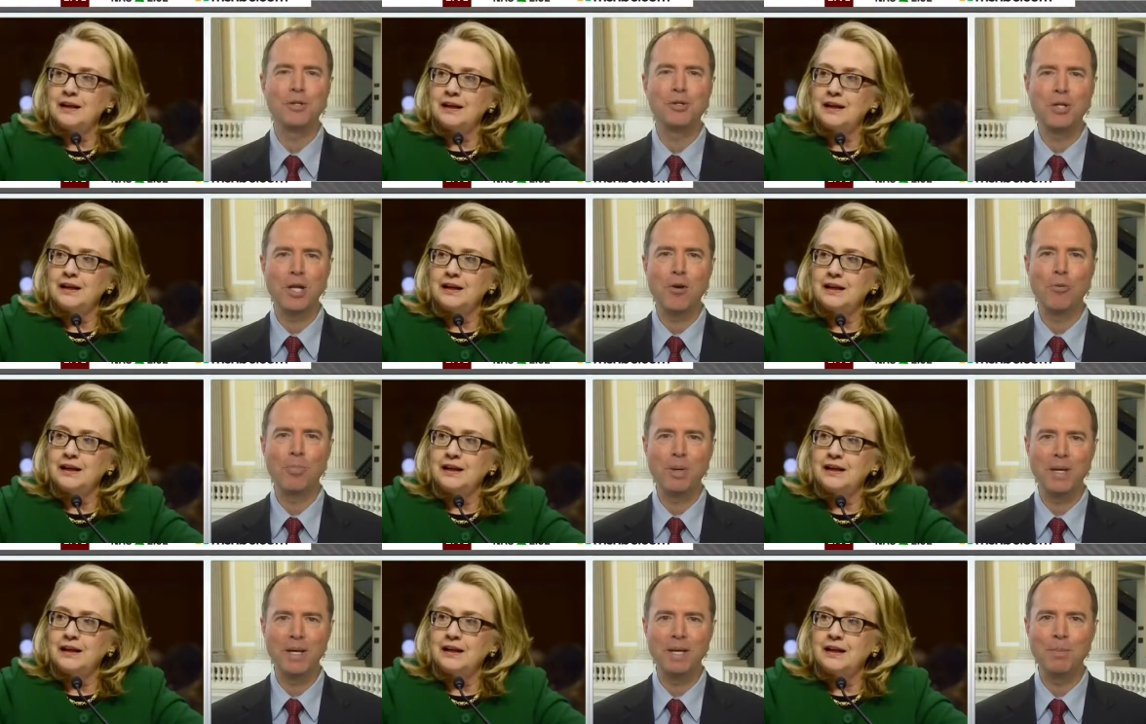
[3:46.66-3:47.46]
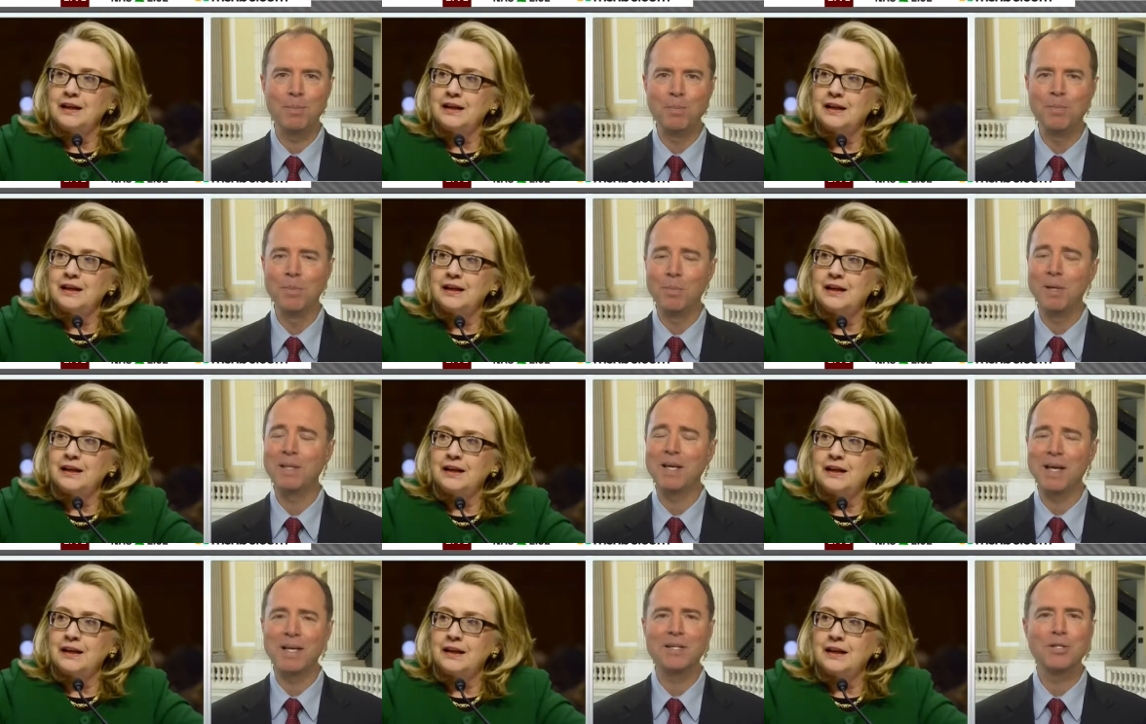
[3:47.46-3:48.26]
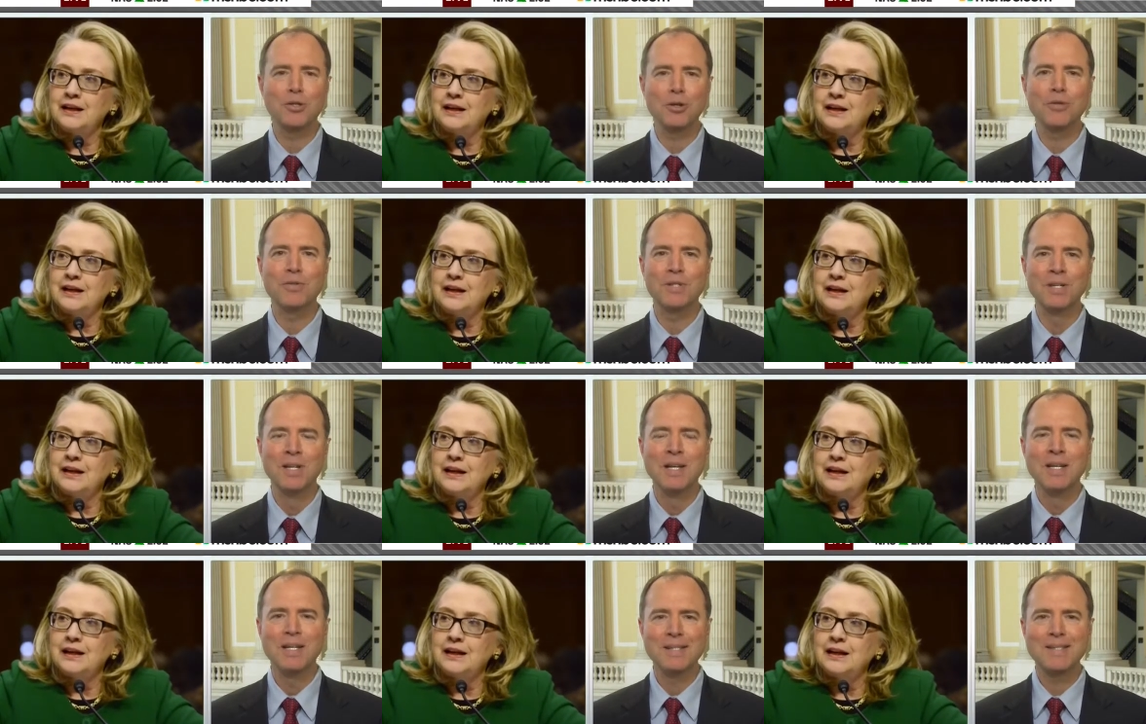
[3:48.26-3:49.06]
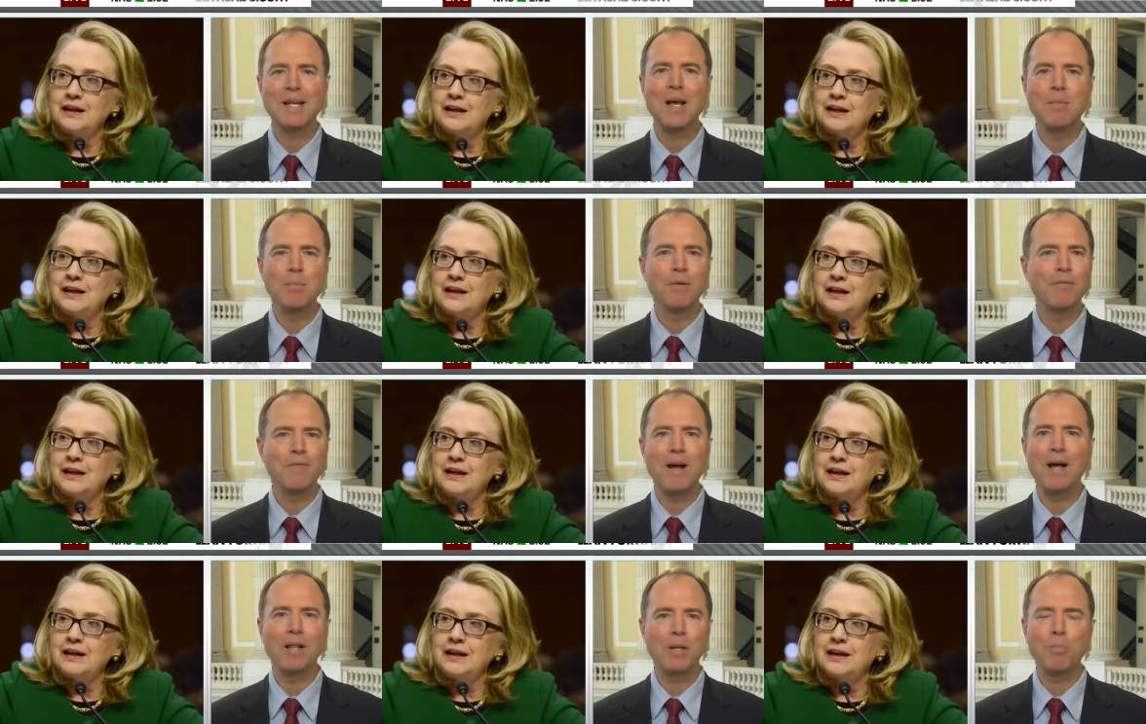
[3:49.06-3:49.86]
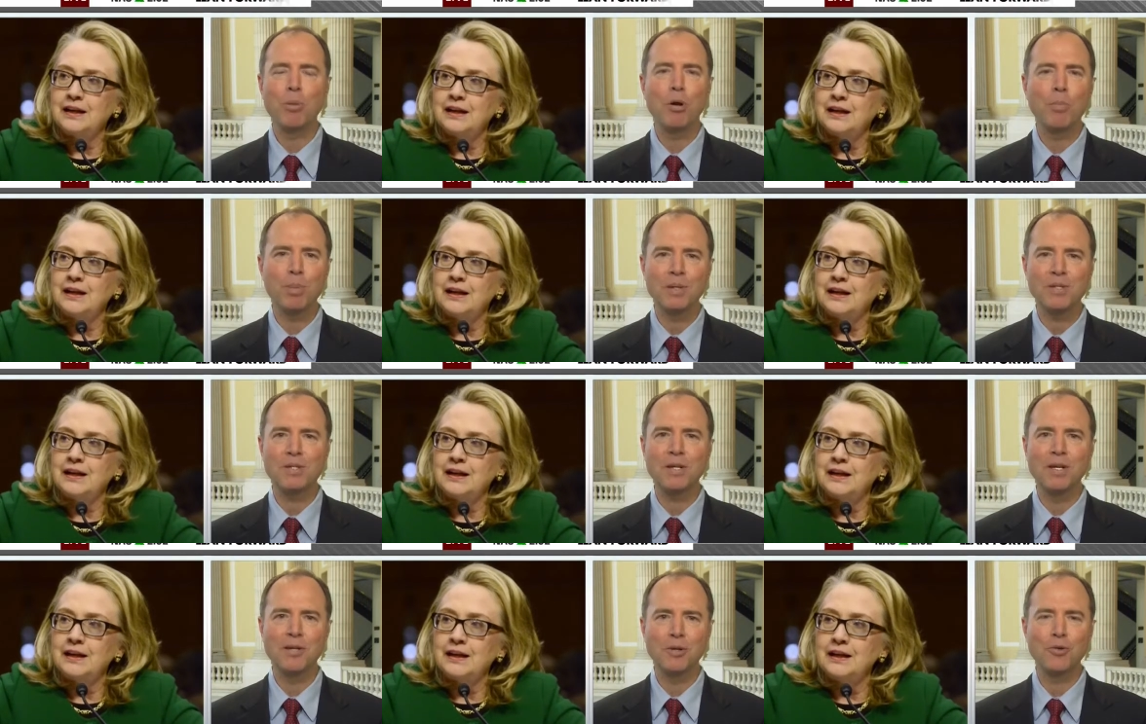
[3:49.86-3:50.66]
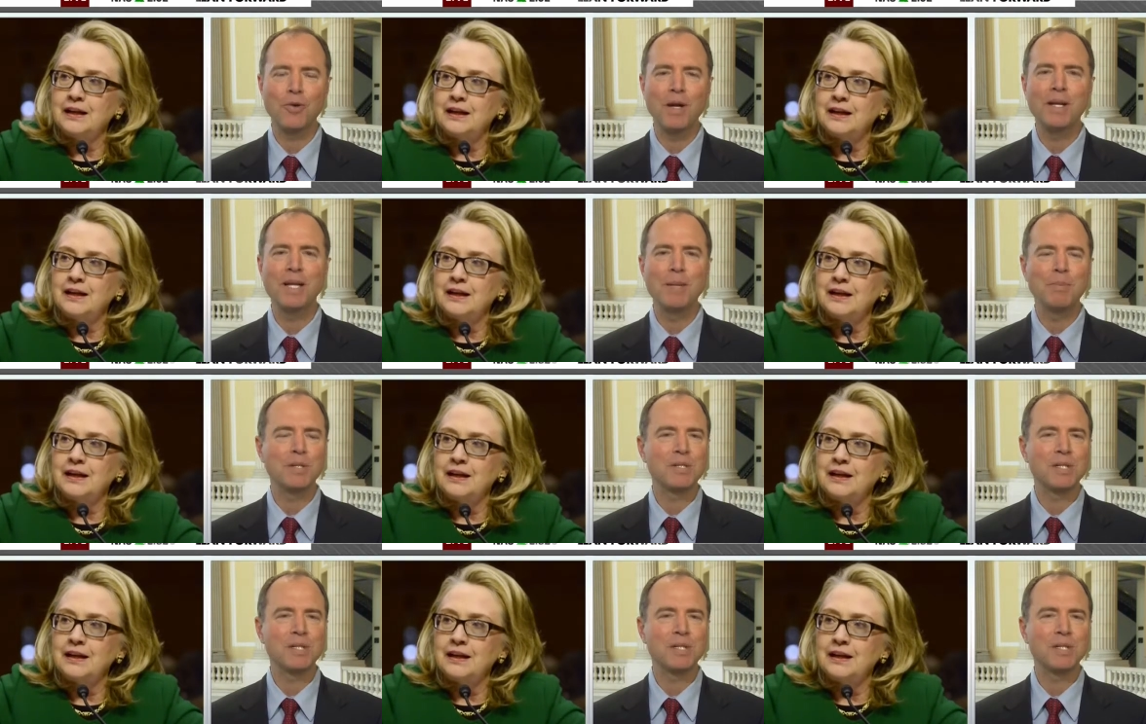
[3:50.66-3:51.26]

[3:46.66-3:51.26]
Speaker 1: the GOP, but that it serves some valid purpose and to try to keep